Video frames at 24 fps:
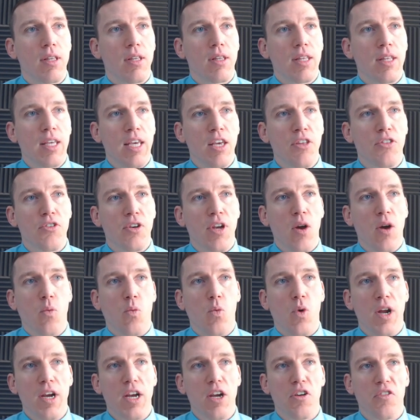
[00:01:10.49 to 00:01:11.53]
The Ethernet
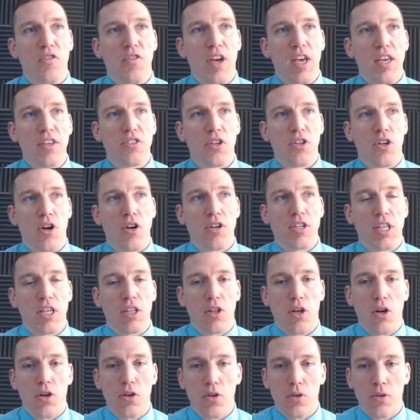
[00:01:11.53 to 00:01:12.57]
1 interface on RT
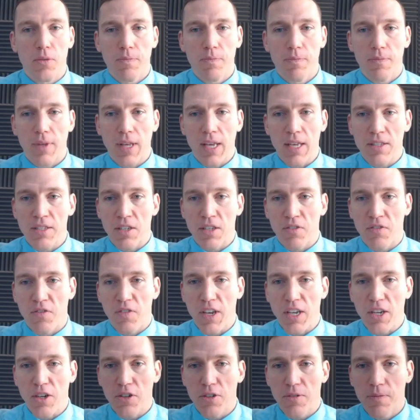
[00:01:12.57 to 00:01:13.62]
Local is
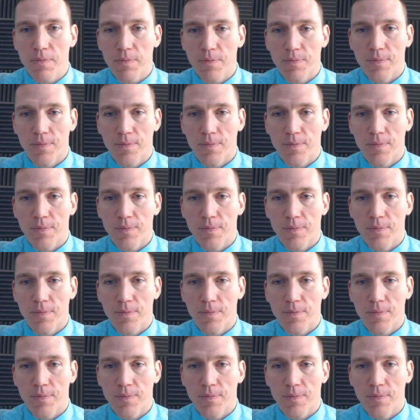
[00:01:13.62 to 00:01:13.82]
configured